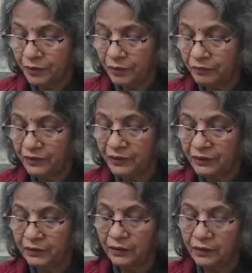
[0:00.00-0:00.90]
of
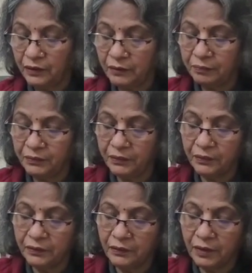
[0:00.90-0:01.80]
these herbs
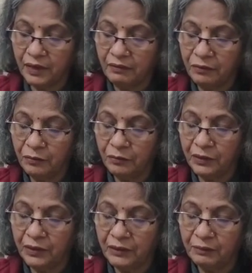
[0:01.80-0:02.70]
I've used
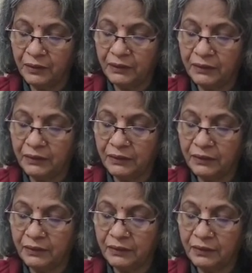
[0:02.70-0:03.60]
and spices.